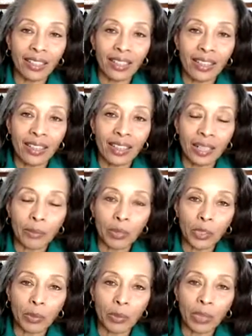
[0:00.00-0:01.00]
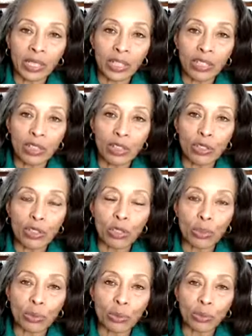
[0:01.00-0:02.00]
that I'm going to be releasing
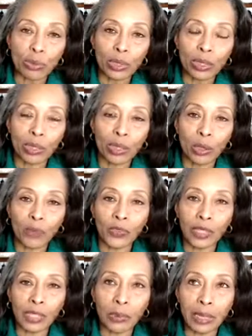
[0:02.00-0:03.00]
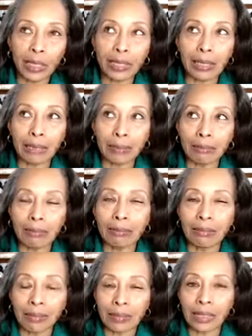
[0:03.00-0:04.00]
soon, hopefully within the
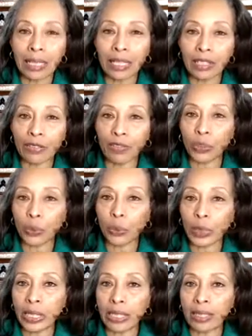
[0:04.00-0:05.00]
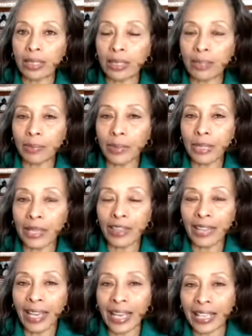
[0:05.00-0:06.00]
next few weeks. I'm in
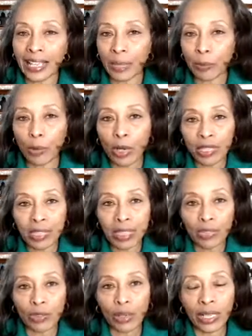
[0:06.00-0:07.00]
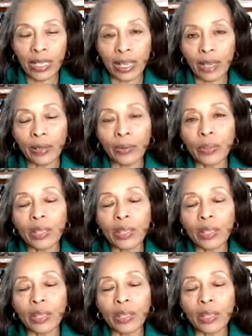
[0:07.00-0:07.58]
the editing process right now.